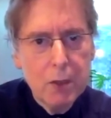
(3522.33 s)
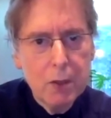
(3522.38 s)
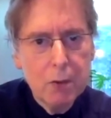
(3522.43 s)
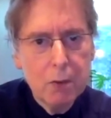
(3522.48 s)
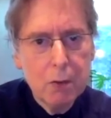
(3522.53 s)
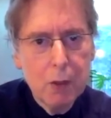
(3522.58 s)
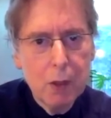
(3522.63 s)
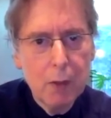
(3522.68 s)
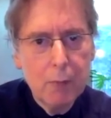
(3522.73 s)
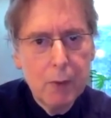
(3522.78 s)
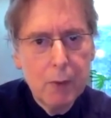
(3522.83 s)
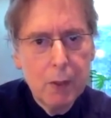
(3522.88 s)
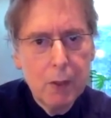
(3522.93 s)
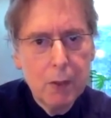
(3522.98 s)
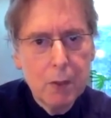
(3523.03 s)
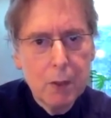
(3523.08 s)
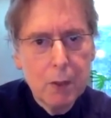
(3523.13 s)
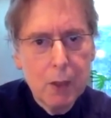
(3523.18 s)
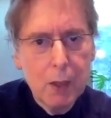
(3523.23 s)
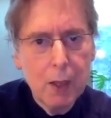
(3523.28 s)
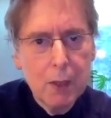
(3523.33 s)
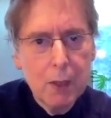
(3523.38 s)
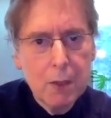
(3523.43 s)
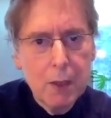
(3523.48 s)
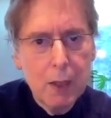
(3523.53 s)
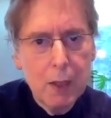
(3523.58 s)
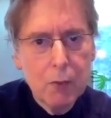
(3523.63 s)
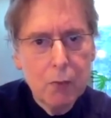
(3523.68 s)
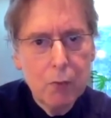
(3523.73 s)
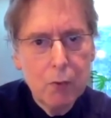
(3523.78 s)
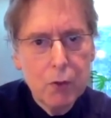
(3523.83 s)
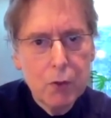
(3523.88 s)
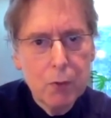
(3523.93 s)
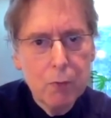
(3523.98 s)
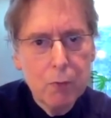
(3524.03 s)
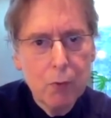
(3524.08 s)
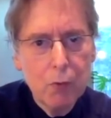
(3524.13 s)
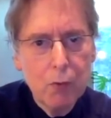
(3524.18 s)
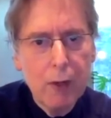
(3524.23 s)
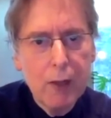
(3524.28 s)
to come into contact with
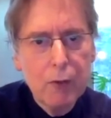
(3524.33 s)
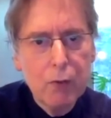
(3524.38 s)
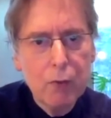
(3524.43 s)
some great,